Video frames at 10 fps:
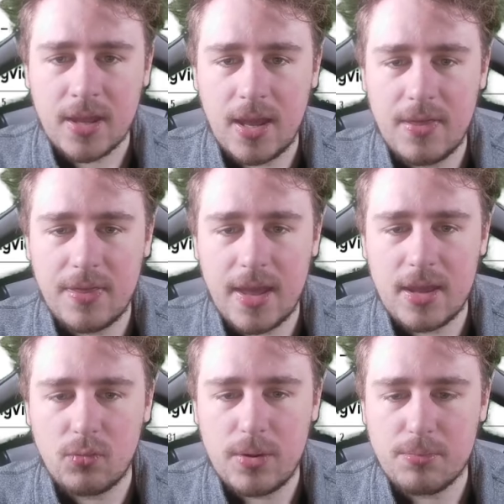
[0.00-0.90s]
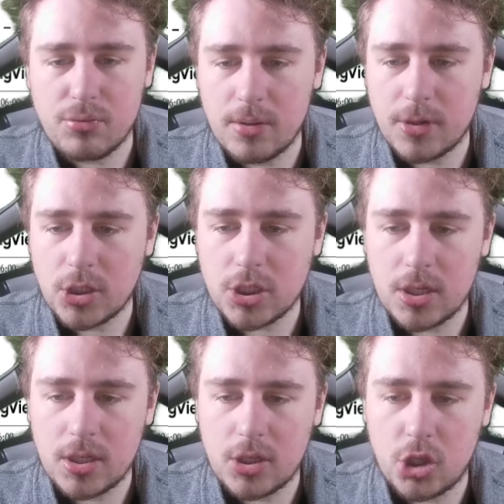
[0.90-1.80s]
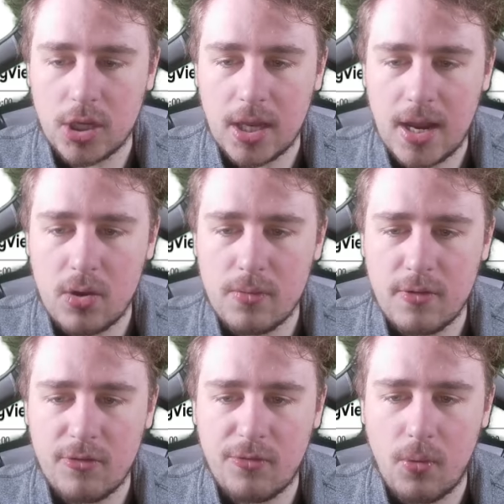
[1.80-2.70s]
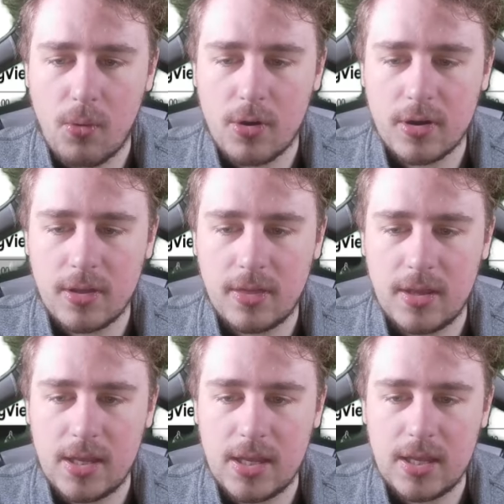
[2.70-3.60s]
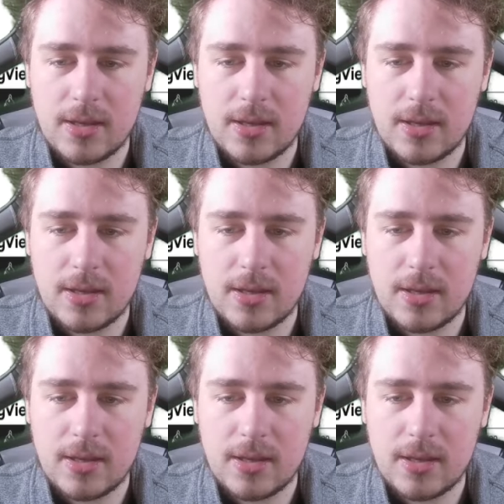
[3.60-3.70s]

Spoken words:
And then we pretty much took it out for the